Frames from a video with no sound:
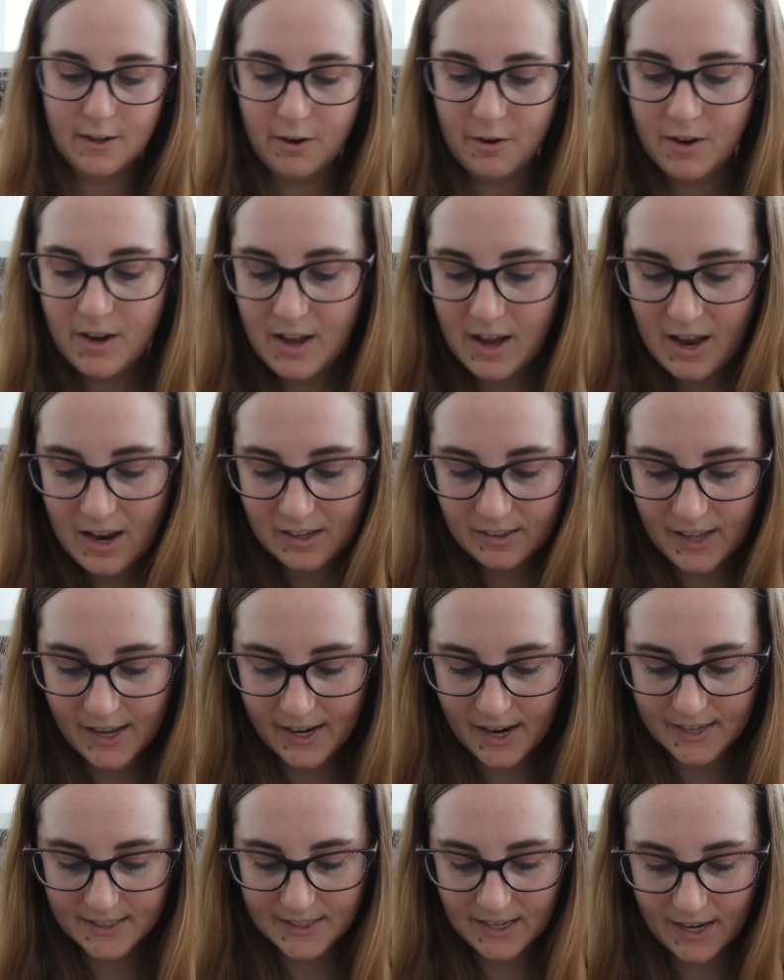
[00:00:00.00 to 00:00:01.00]
So
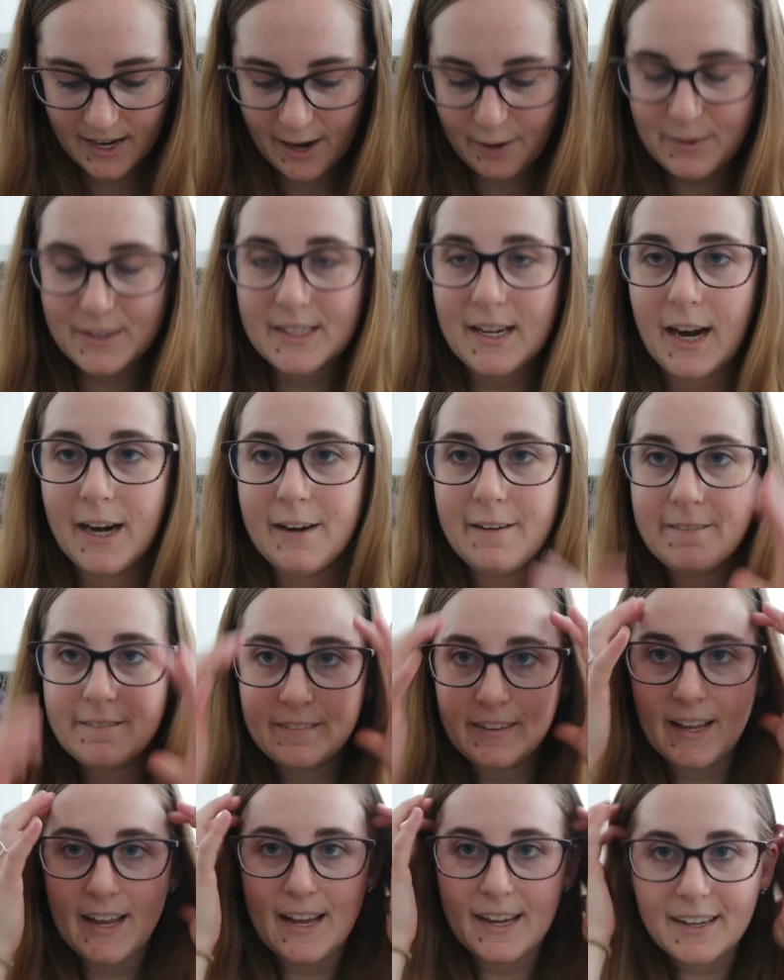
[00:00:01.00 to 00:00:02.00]
like I said, I was kind of
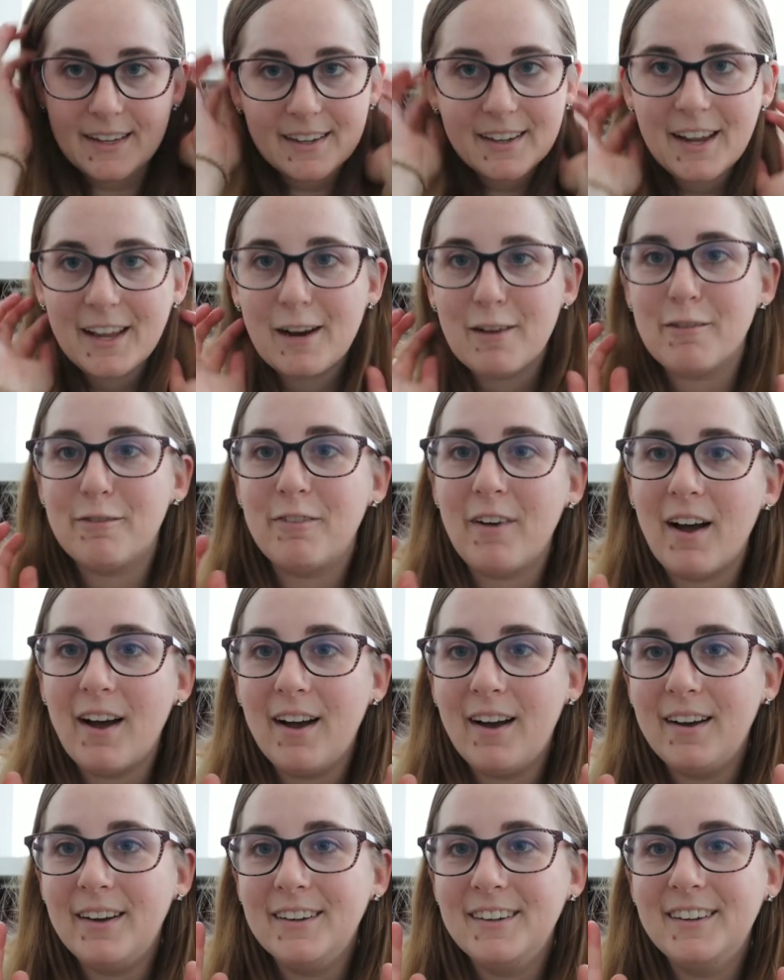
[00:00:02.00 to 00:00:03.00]
like in a
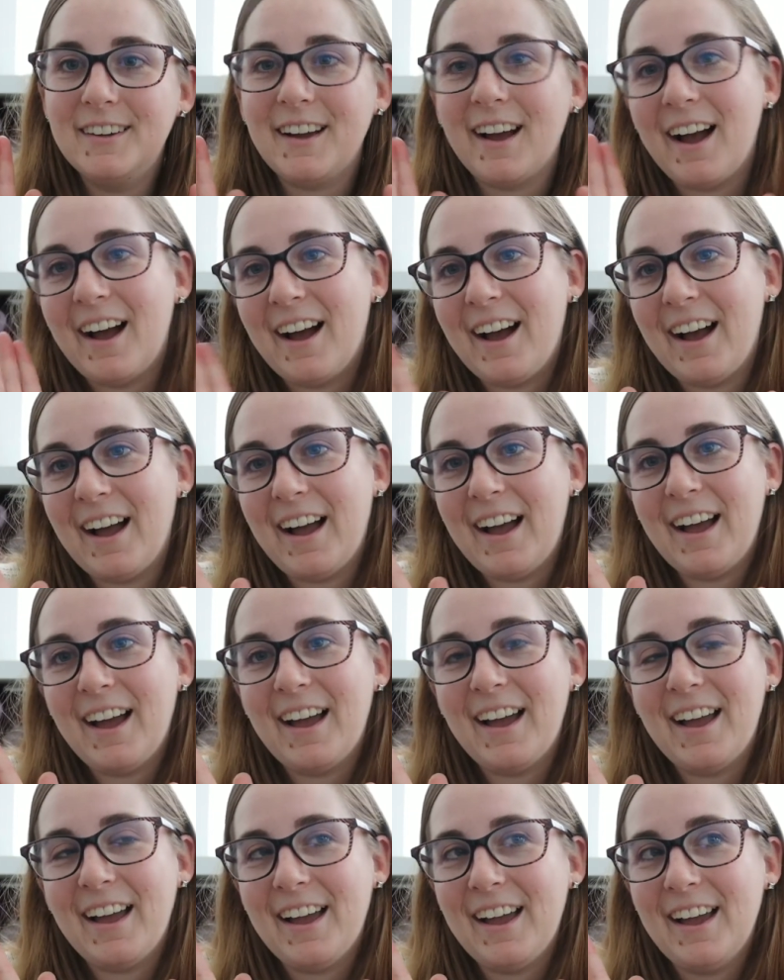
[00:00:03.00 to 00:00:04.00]
funk.
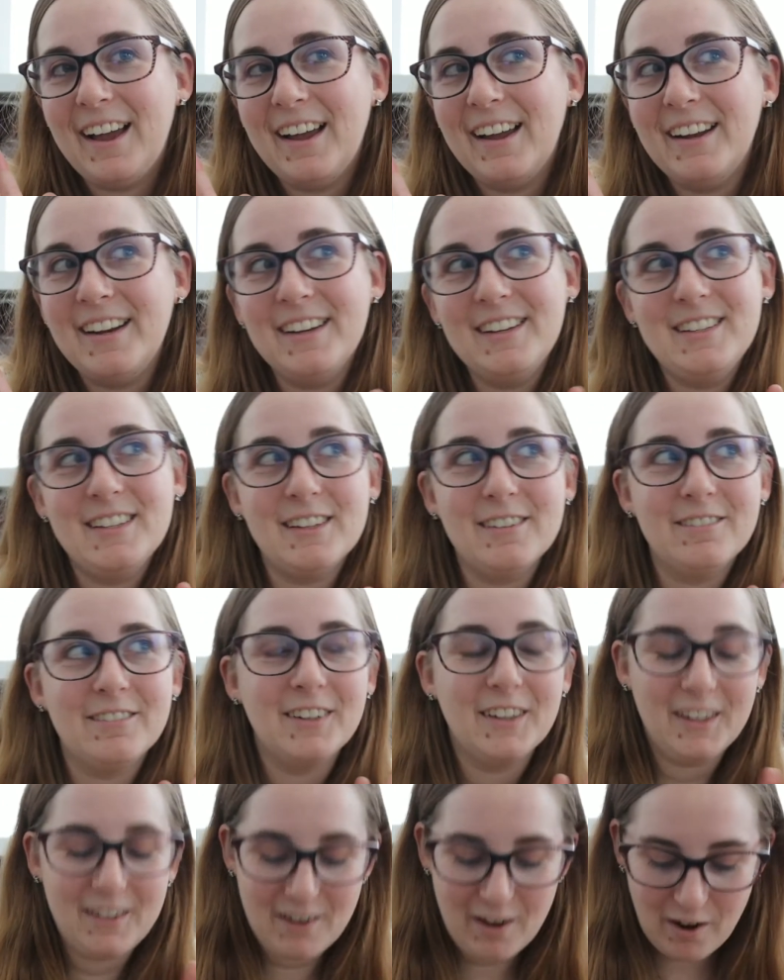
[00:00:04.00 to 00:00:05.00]
I didn't
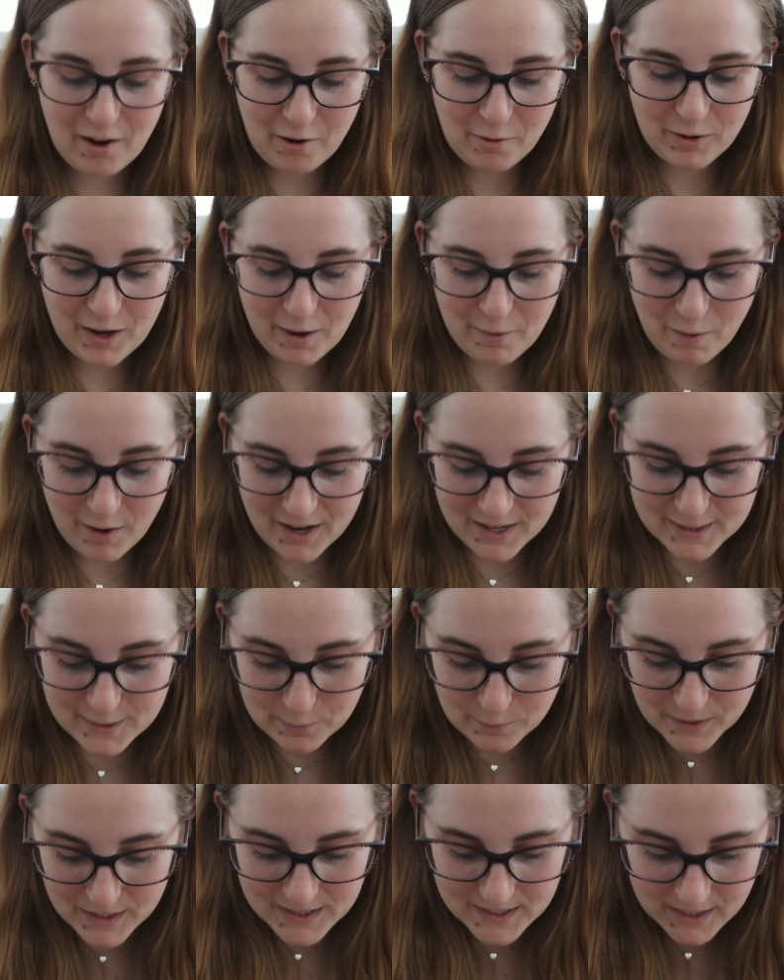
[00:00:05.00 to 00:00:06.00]
really know what I wanted
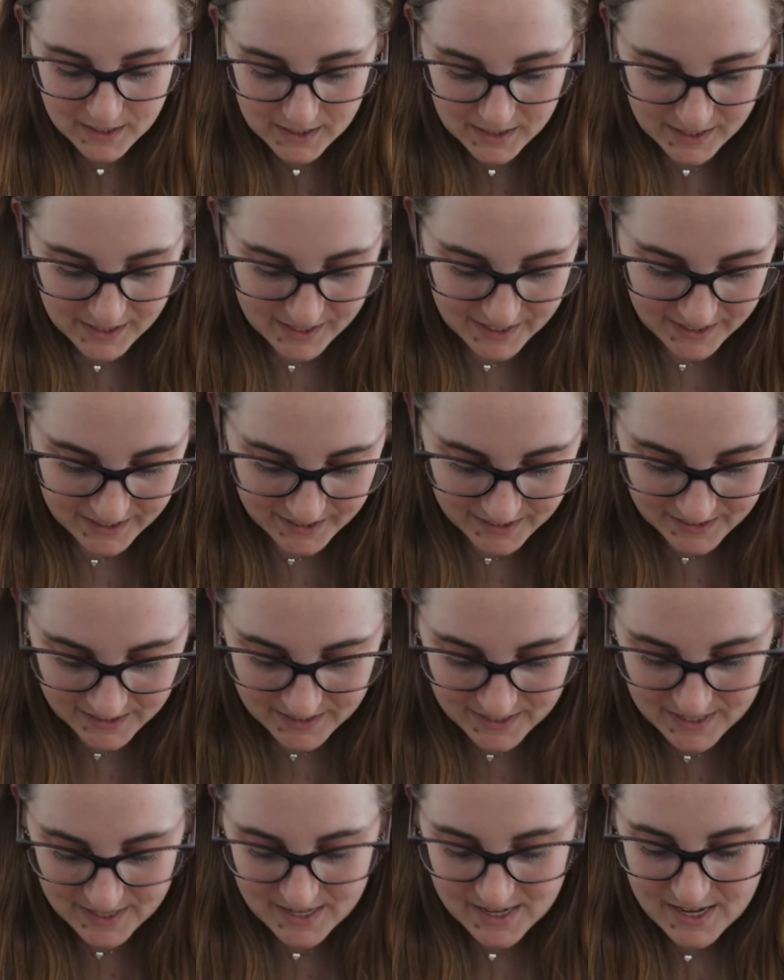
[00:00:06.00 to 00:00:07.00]
to work on.
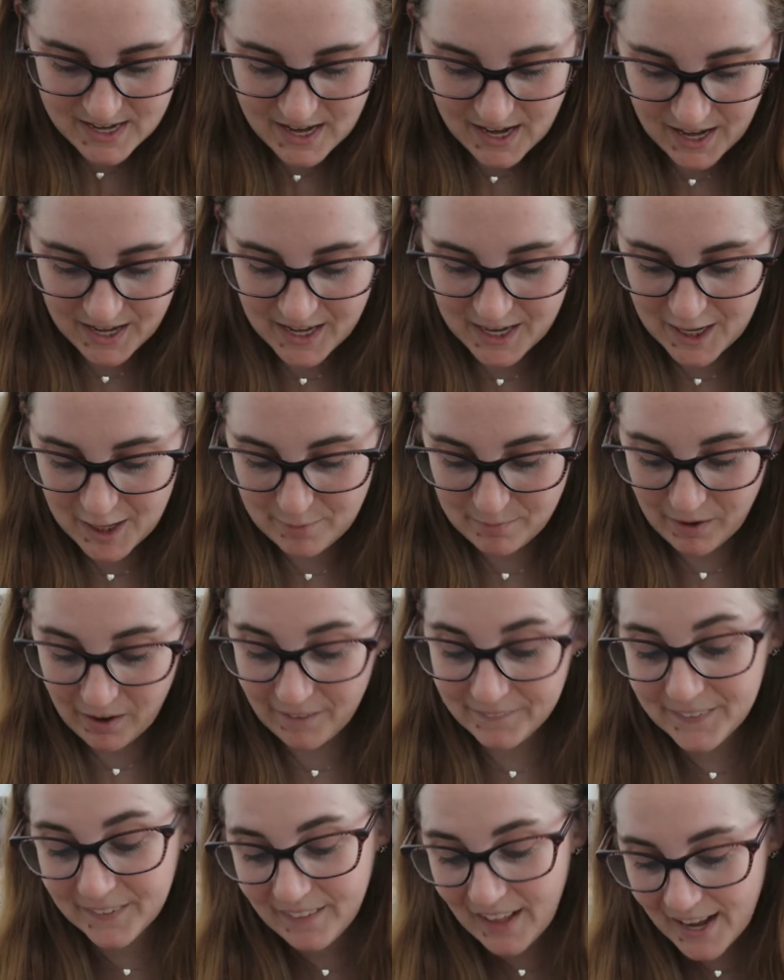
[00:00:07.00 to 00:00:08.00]
Um,
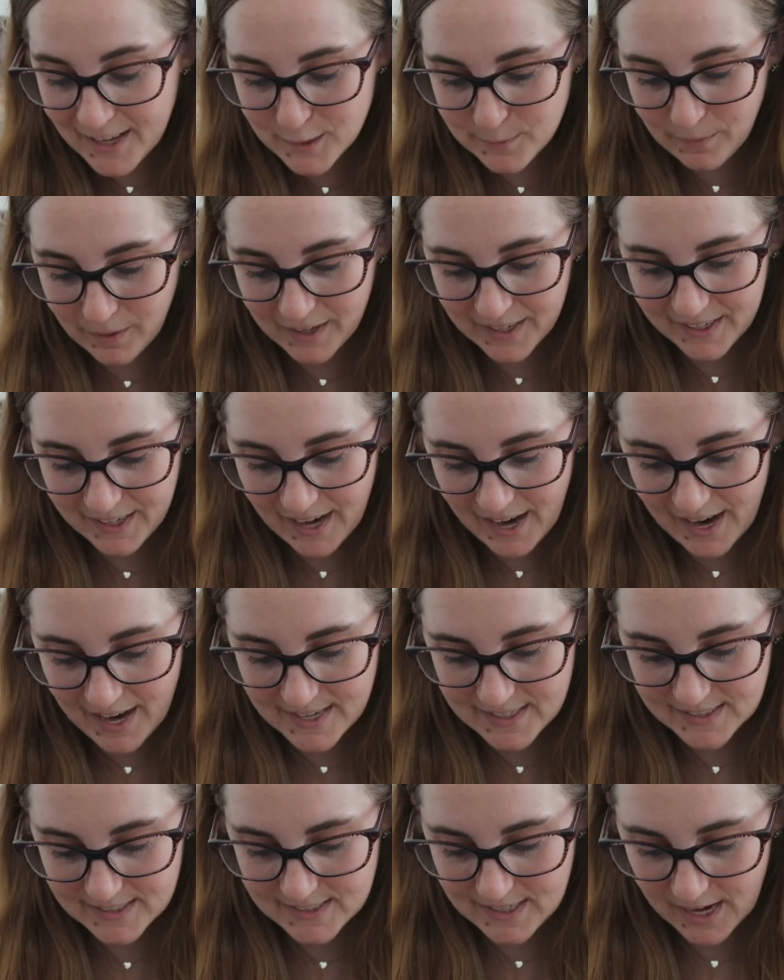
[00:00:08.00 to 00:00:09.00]
on the last
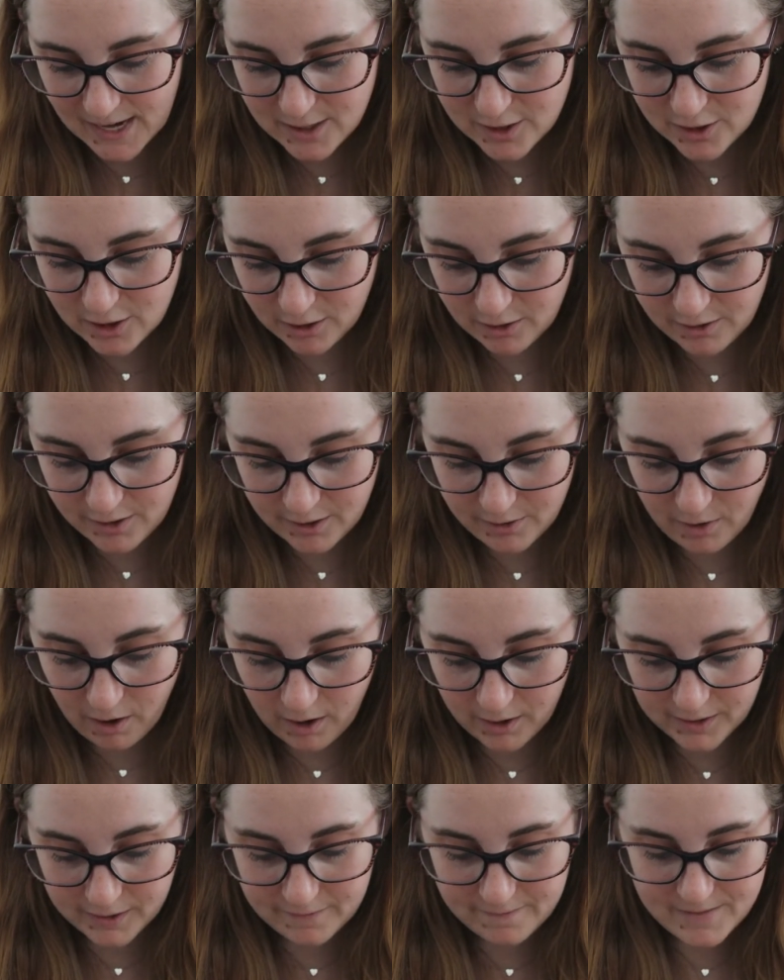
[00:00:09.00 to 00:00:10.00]
podcast, I showed you
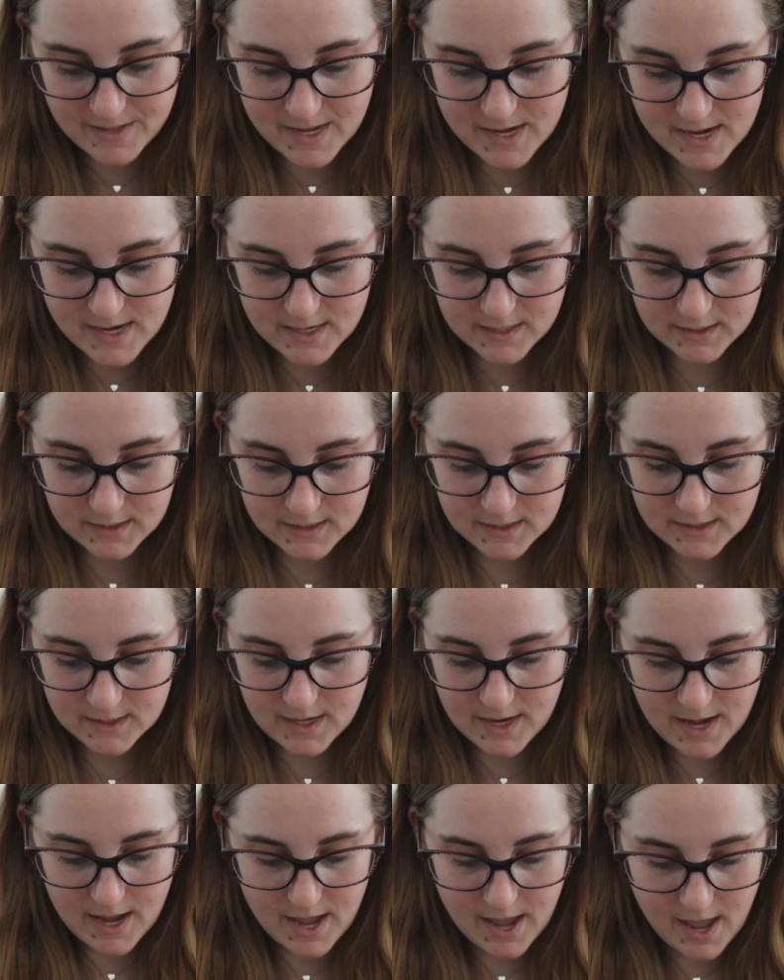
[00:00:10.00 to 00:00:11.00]
all of these
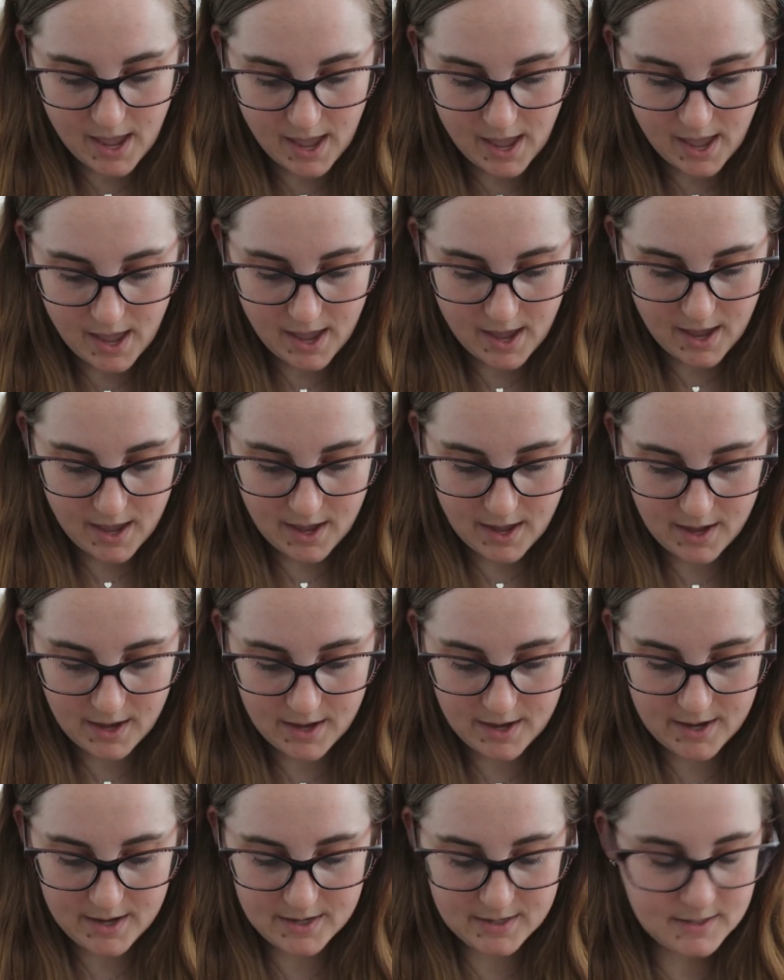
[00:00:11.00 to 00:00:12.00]

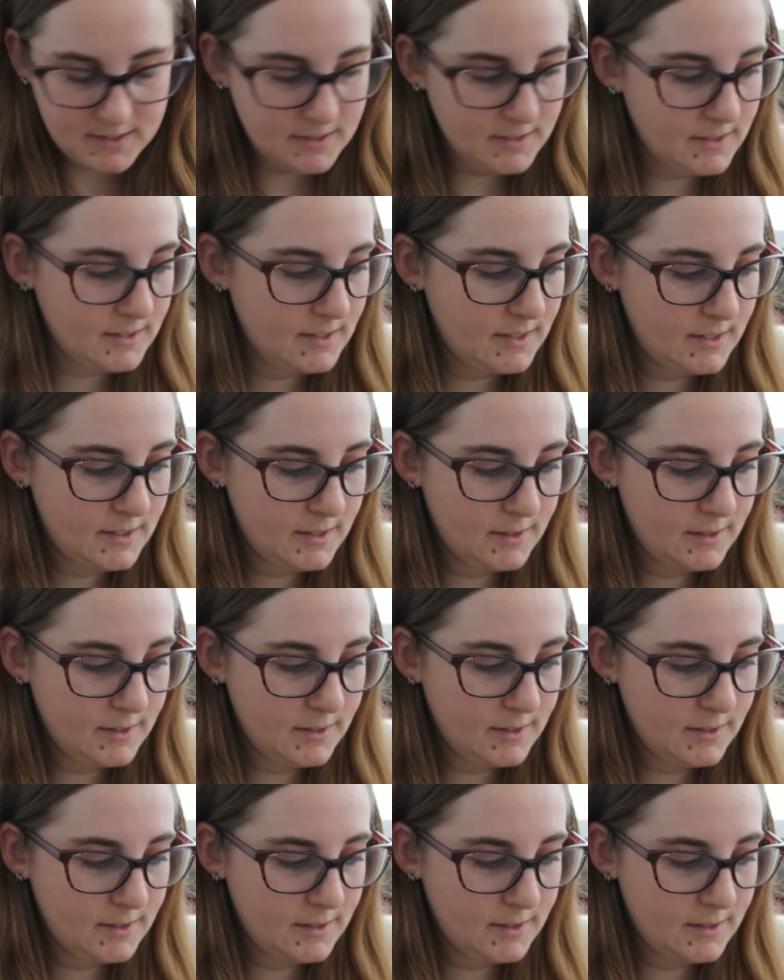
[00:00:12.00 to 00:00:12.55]
and